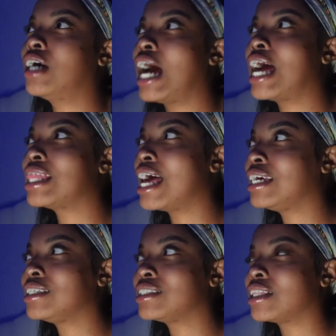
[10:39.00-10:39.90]
I
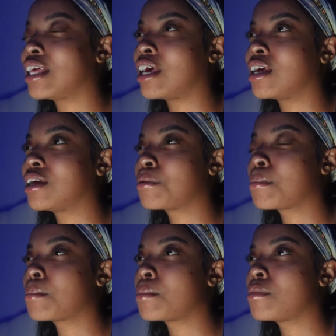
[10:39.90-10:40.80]
liked that.
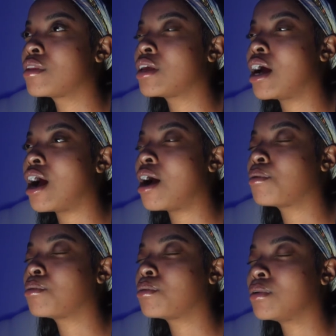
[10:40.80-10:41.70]
I
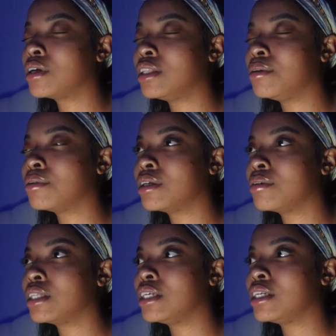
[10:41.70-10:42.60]
really, really,
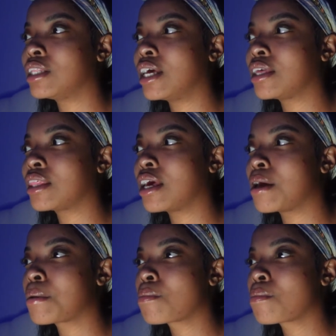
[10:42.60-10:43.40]
really did like that.